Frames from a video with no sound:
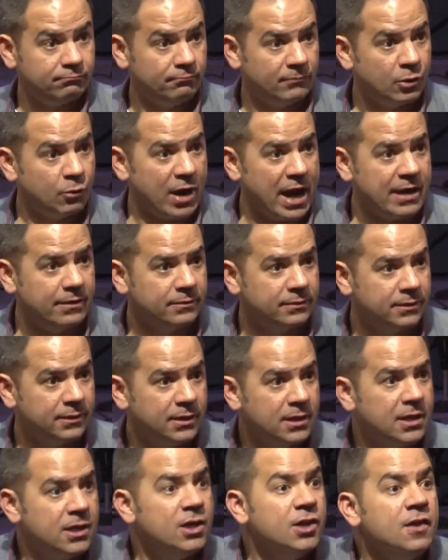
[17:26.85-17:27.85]
Right?
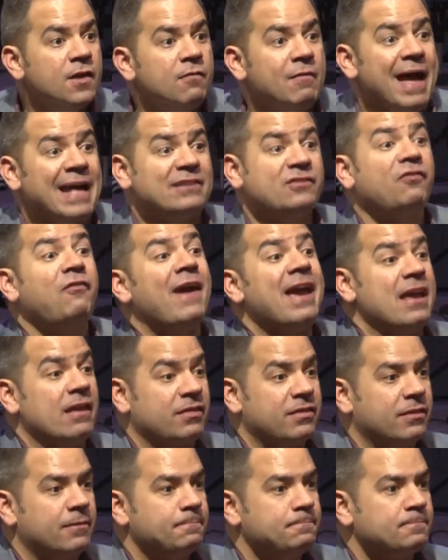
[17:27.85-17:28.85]
That's
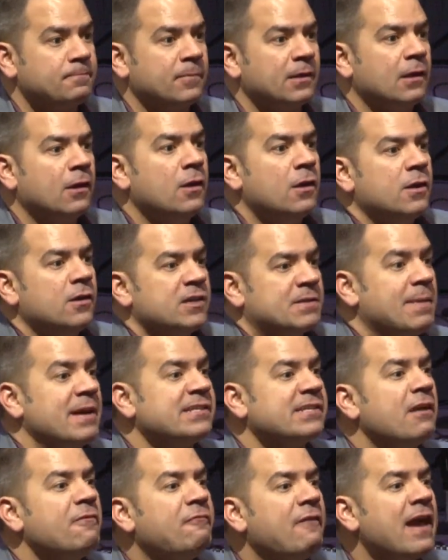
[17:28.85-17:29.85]
faith. Somebody
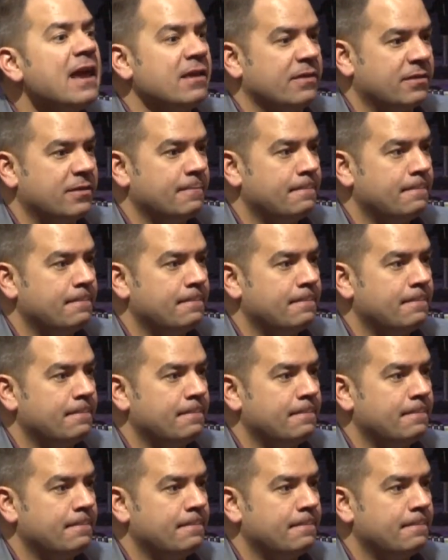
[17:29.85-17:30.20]
say faith. faith.